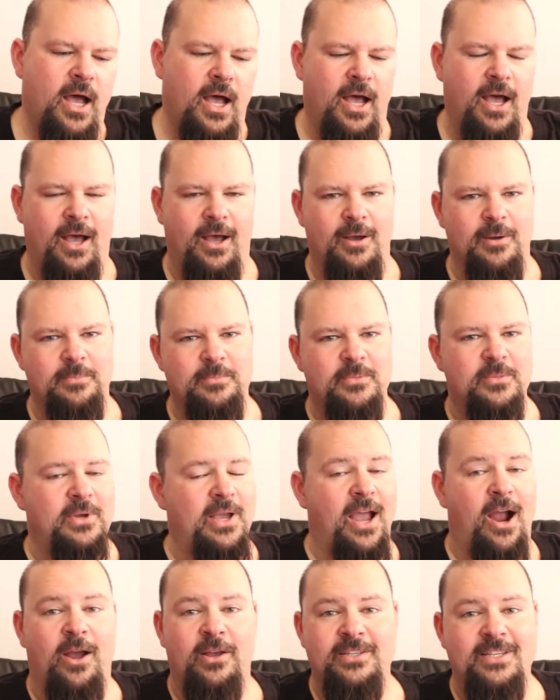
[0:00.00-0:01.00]

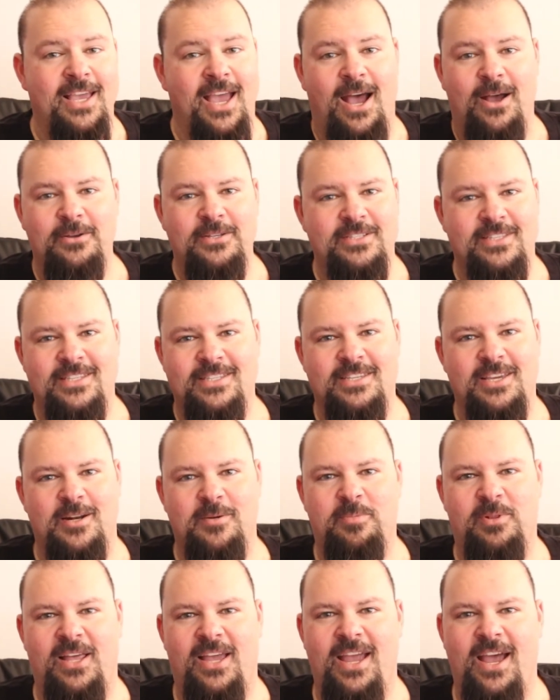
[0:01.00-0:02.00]
How is this
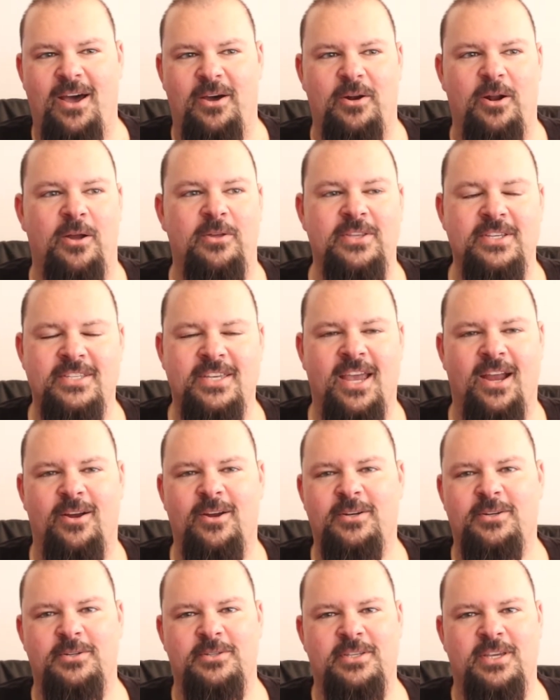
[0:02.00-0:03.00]
going to play out? Are these
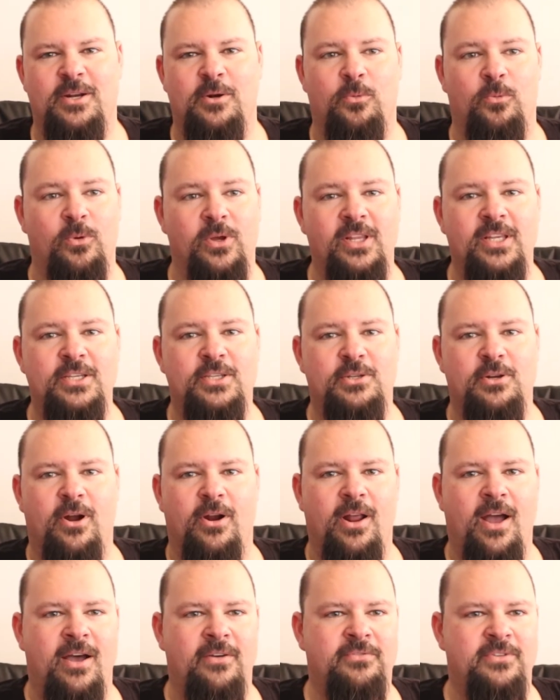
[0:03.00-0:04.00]
characters going to really
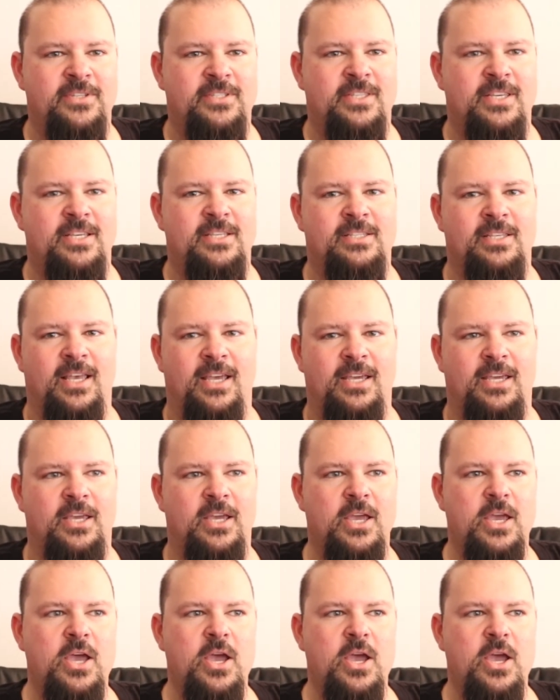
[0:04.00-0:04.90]
start off as these like...